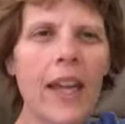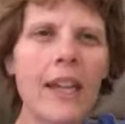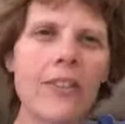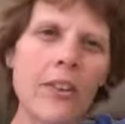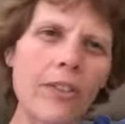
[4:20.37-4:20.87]
And
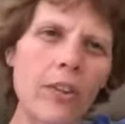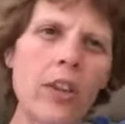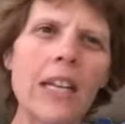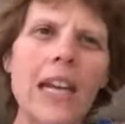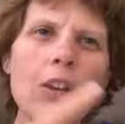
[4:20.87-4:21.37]
it's also
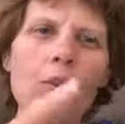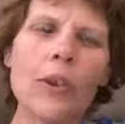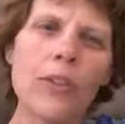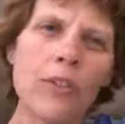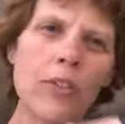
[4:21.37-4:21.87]
going to get you
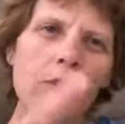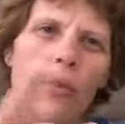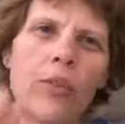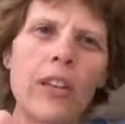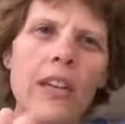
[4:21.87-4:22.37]
into the
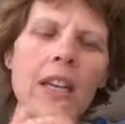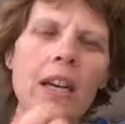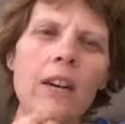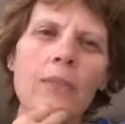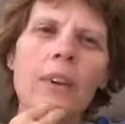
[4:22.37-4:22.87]
routine
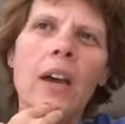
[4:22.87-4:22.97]
of,